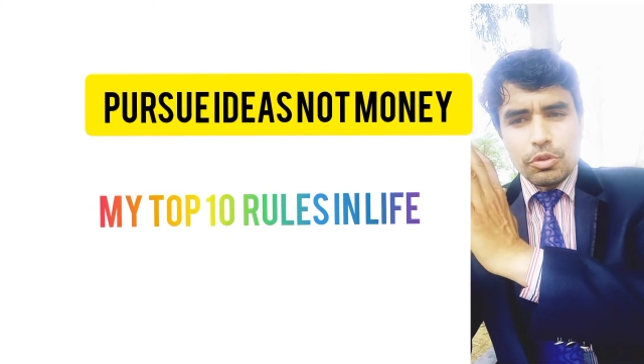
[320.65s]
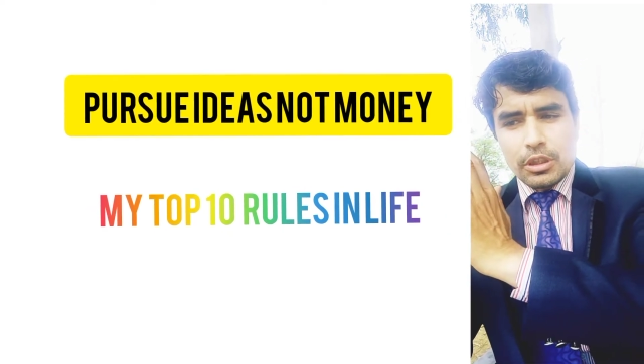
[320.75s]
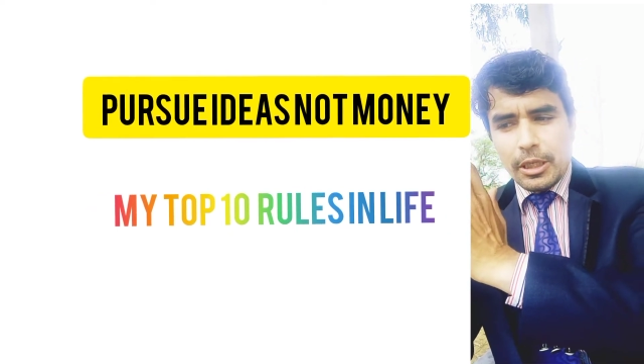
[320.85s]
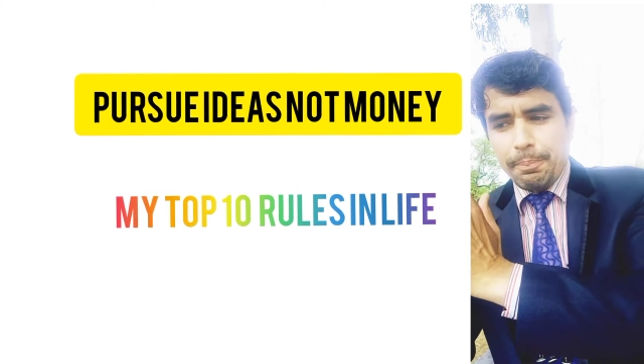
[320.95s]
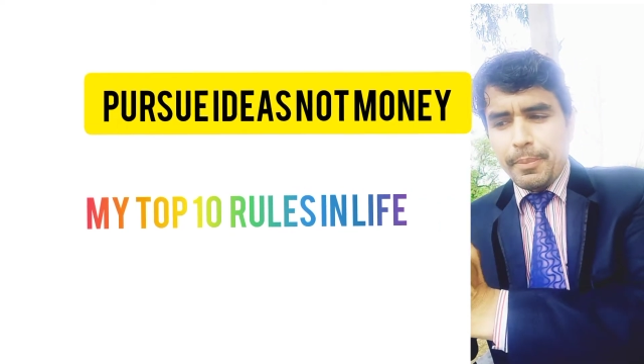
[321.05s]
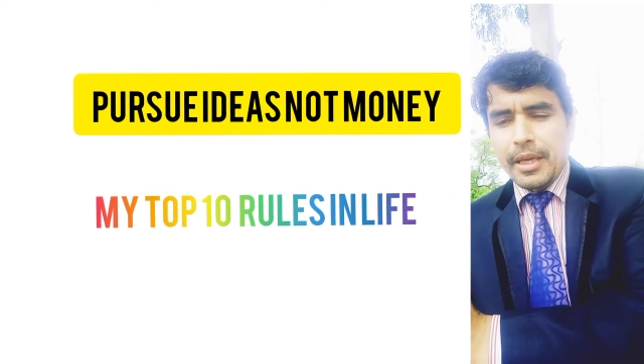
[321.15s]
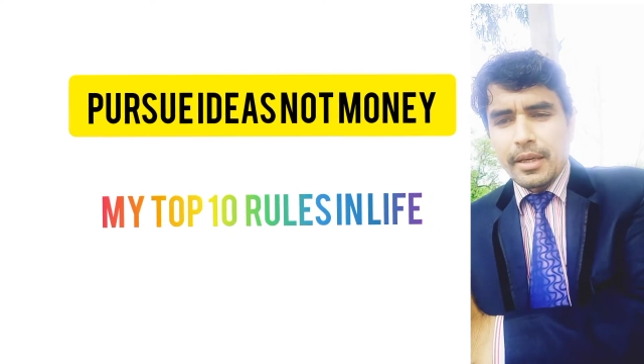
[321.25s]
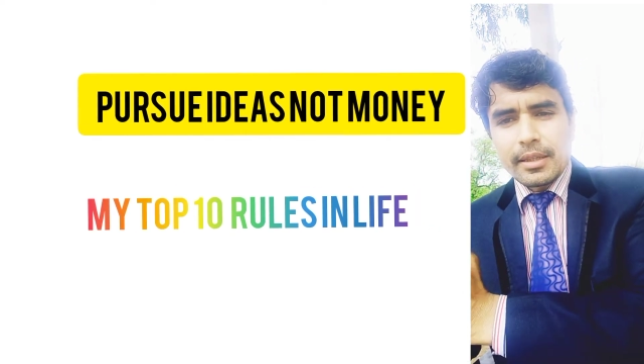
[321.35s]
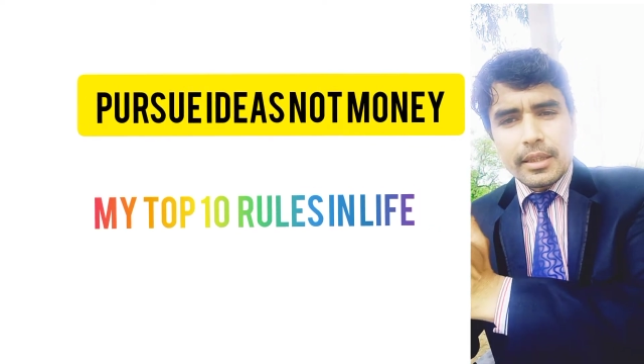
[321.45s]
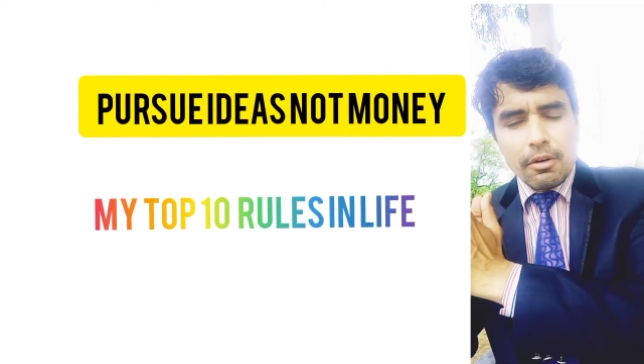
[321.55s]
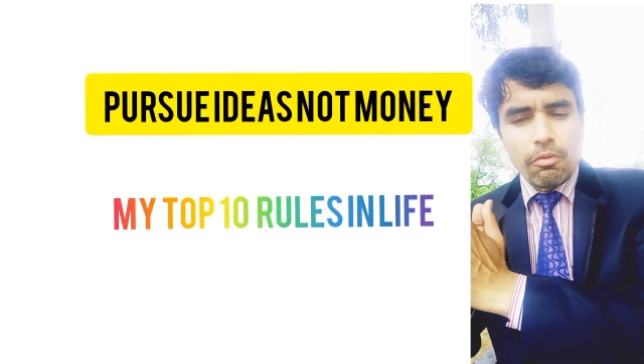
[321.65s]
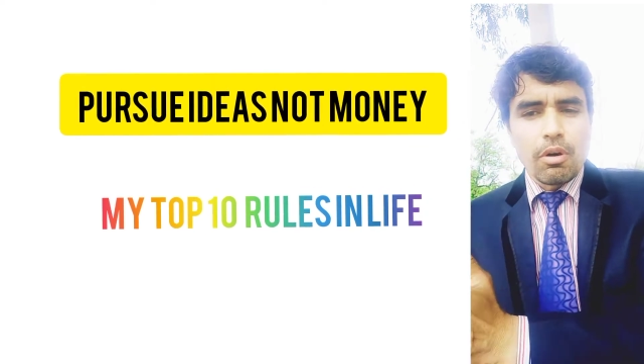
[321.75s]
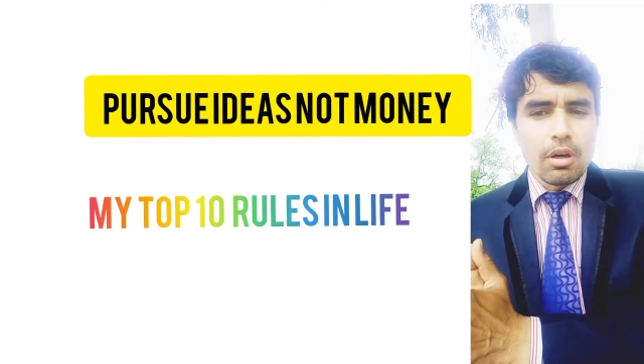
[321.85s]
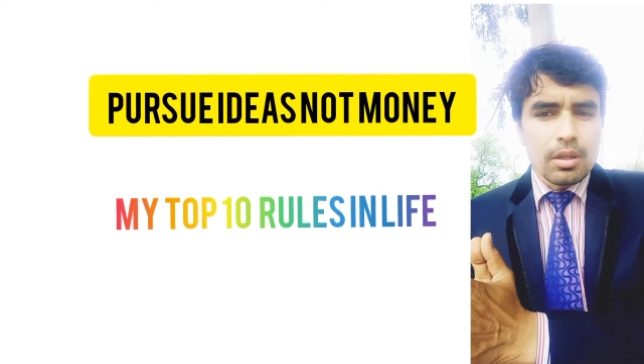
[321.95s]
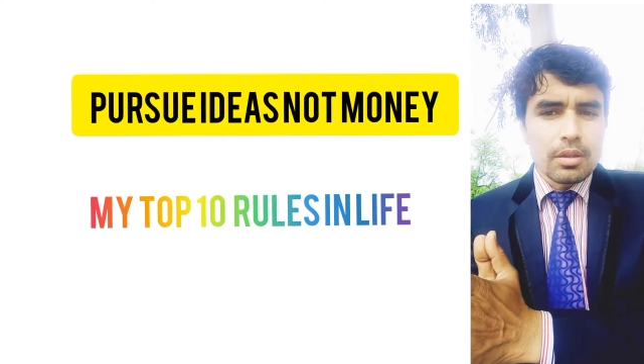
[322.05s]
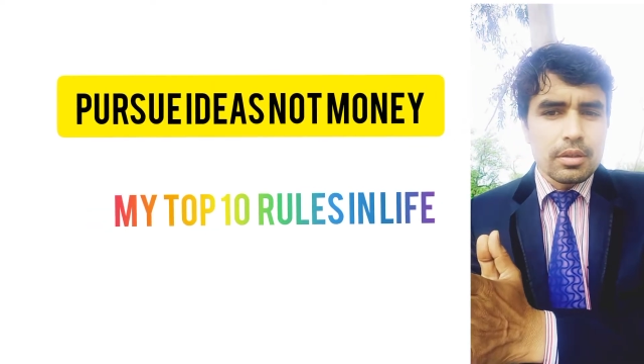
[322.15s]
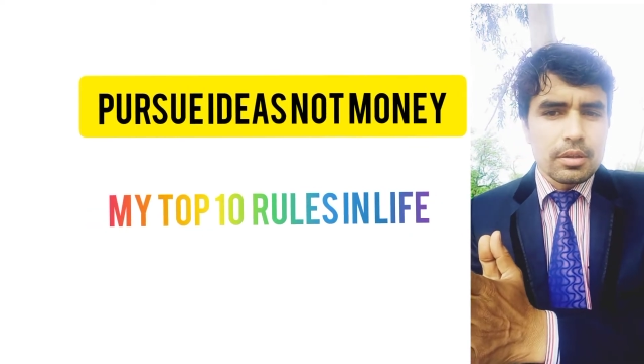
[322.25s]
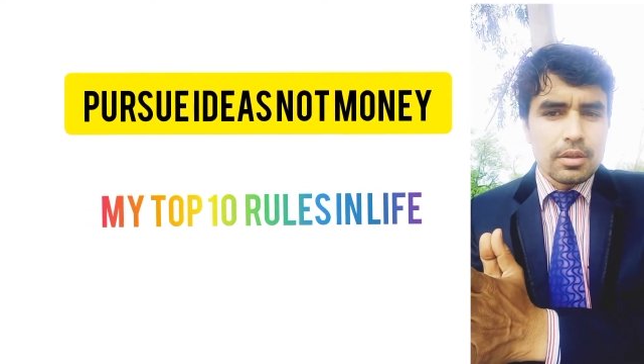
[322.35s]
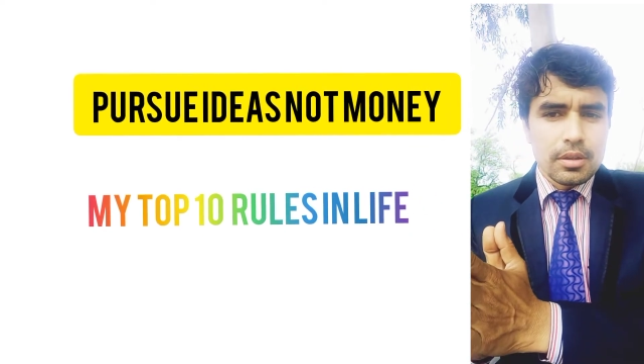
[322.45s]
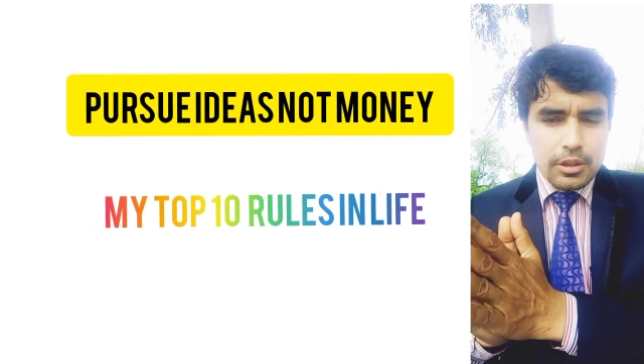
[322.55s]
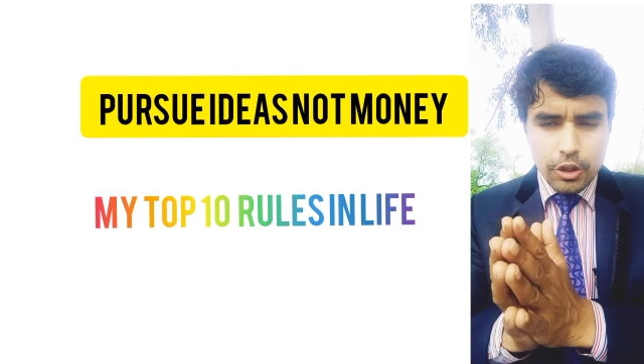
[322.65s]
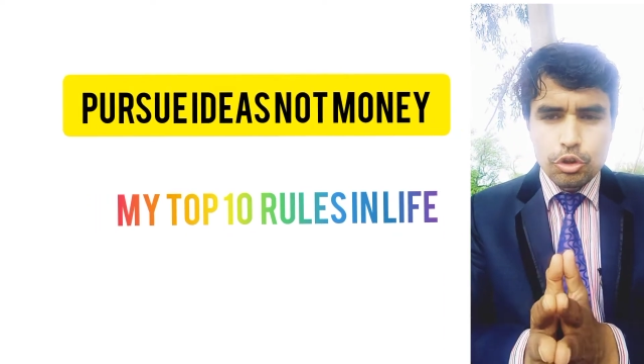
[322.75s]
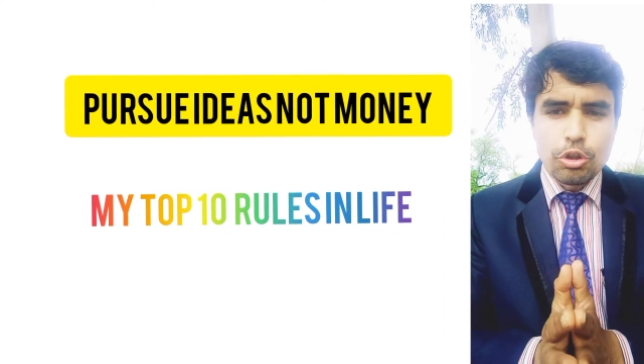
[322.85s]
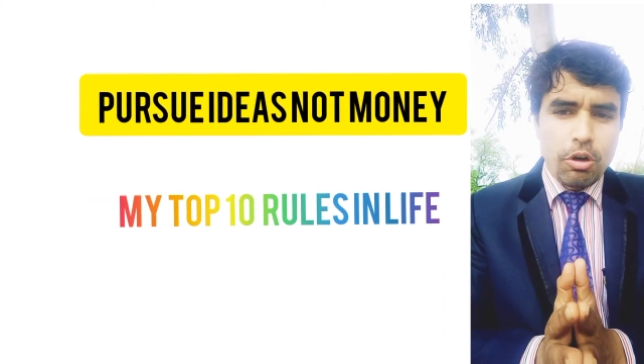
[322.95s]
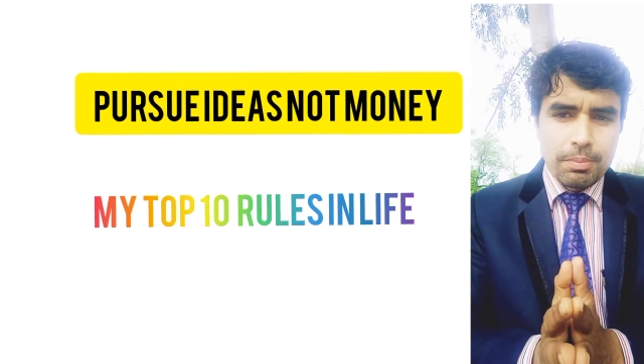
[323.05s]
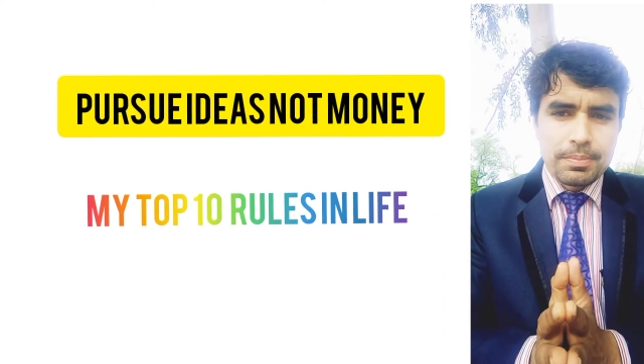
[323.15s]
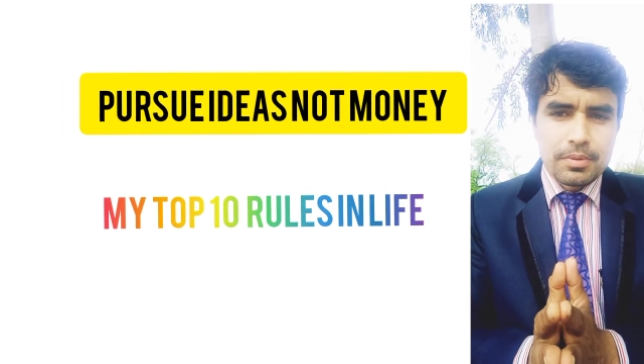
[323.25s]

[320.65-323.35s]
they make their work their job.